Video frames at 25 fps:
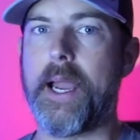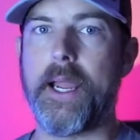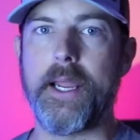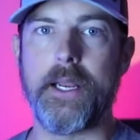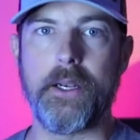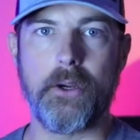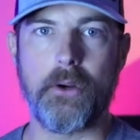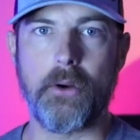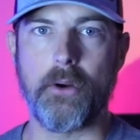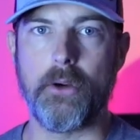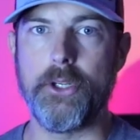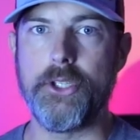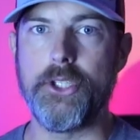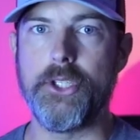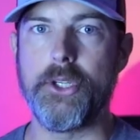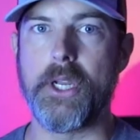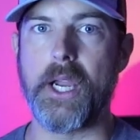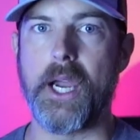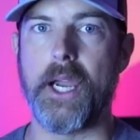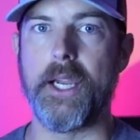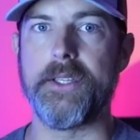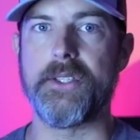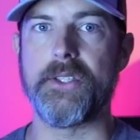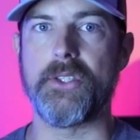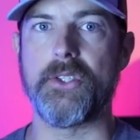I encourage you
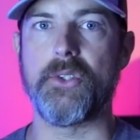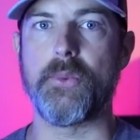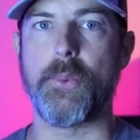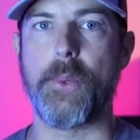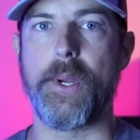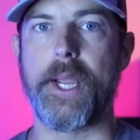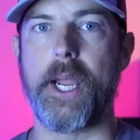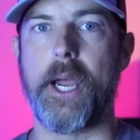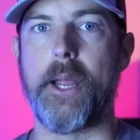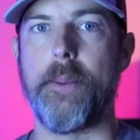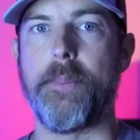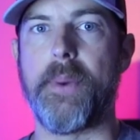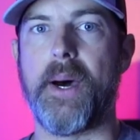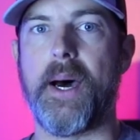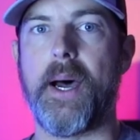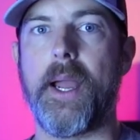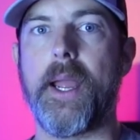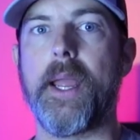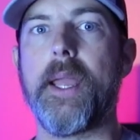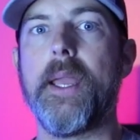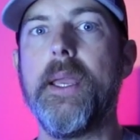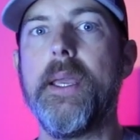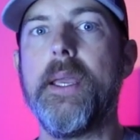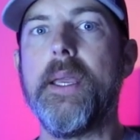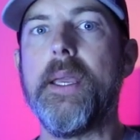guys to swing on
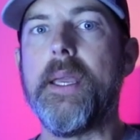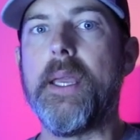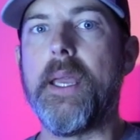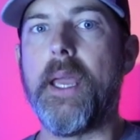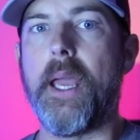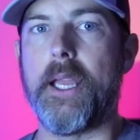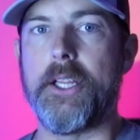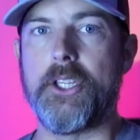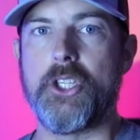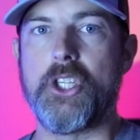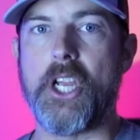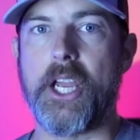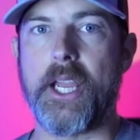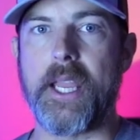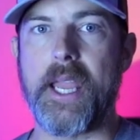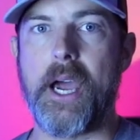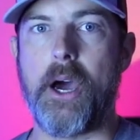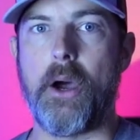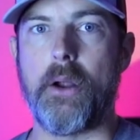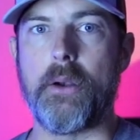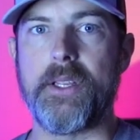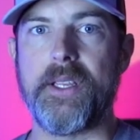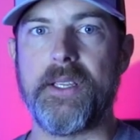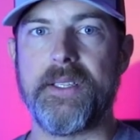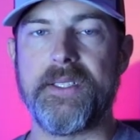by and check
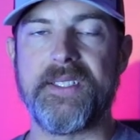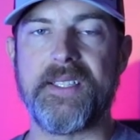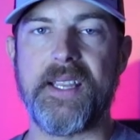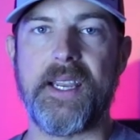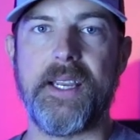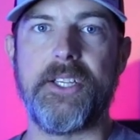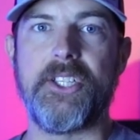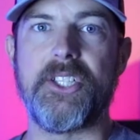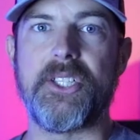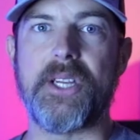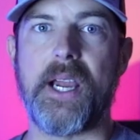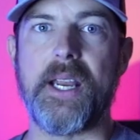out Sage